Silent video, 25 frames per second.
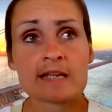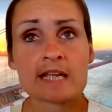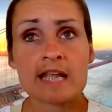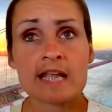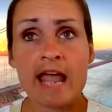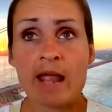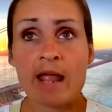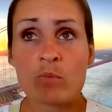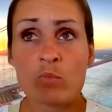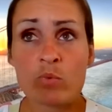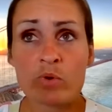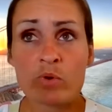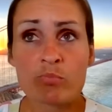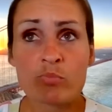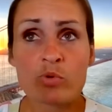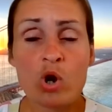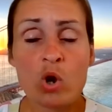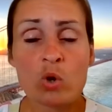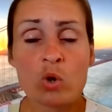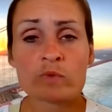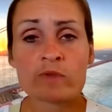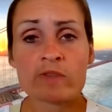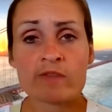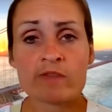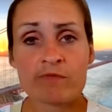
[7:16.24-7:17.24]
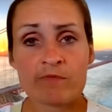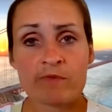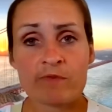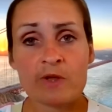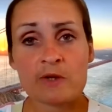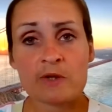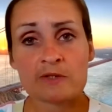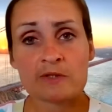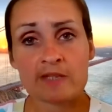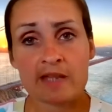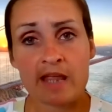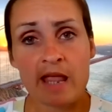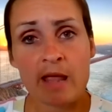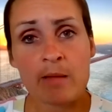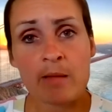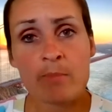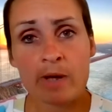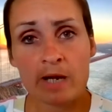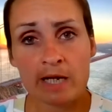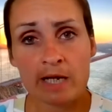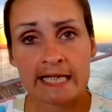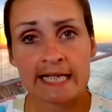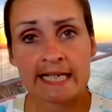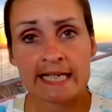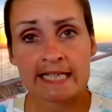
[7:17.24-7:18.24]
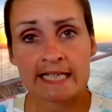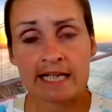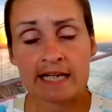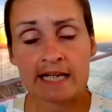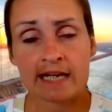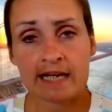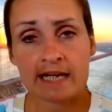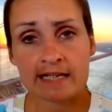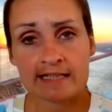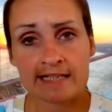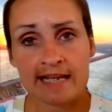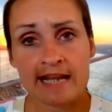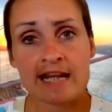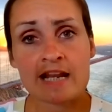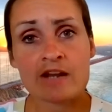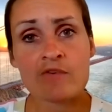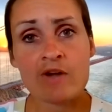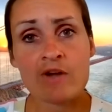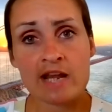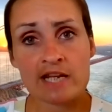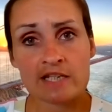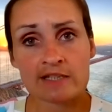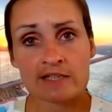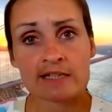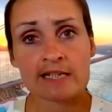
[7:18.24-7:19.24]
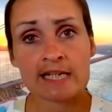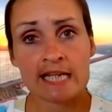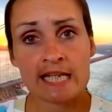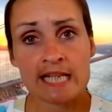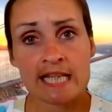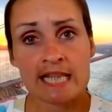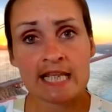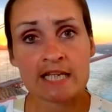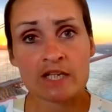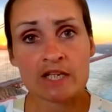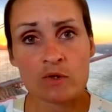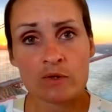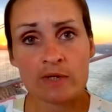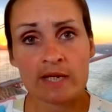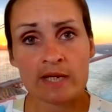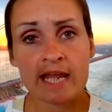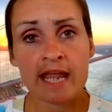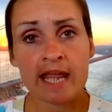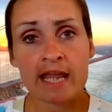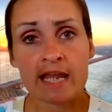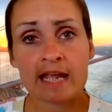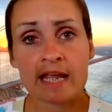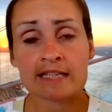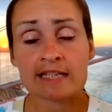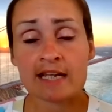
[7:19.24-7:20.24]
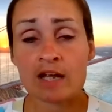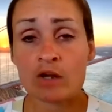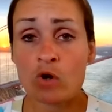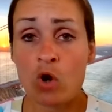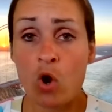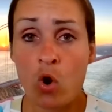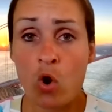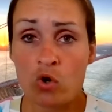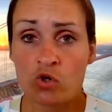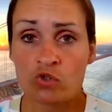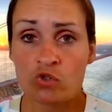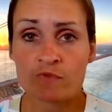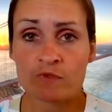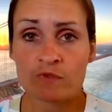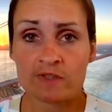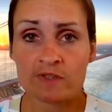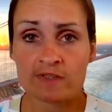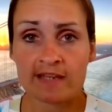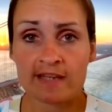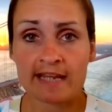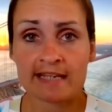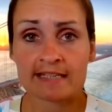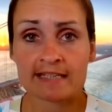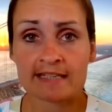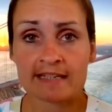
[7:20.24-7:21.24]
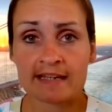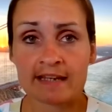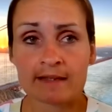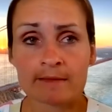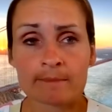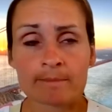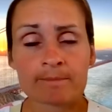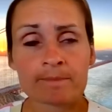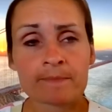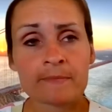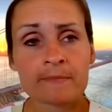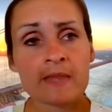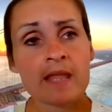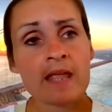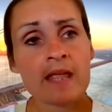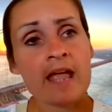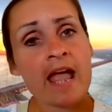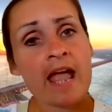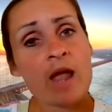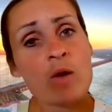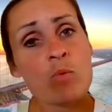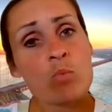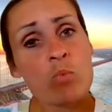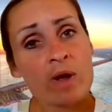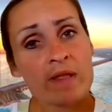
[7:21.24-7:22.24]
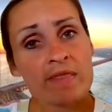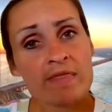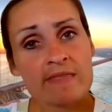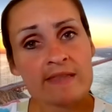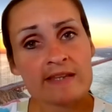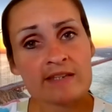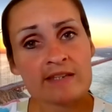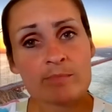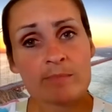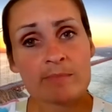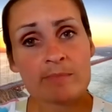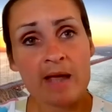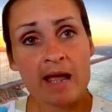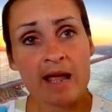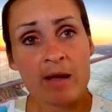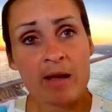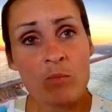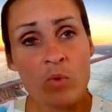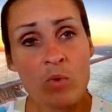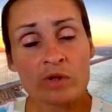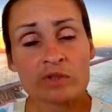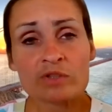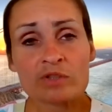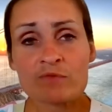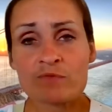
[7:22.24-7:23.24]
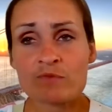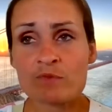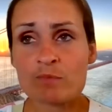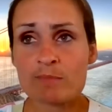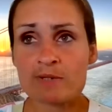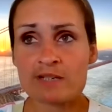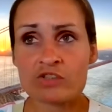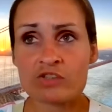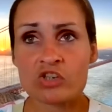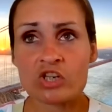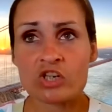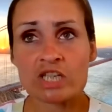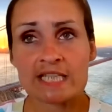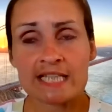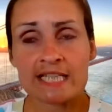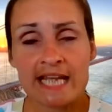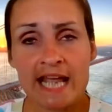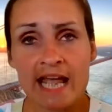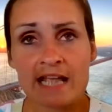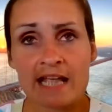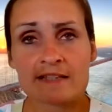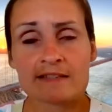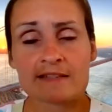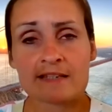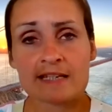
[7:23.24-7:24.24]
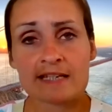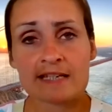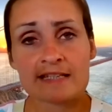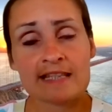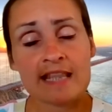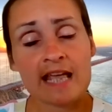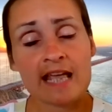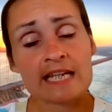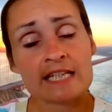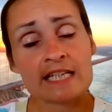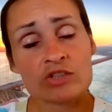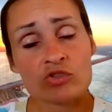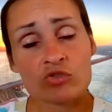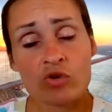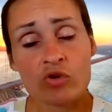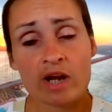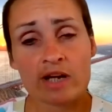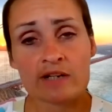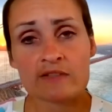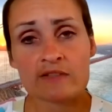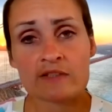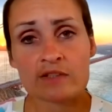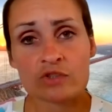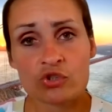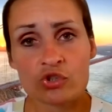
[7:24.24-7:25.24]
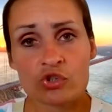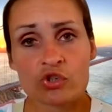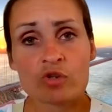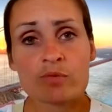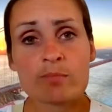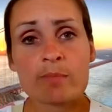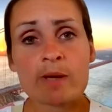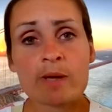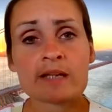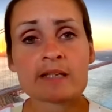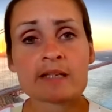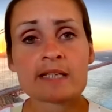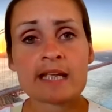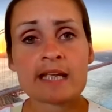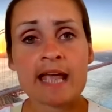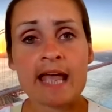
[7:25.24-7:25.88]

And we brought the first MR linear accelerator in the UK at our Oxford Centre. And what this wonderful machine does is that it tracks the tumour,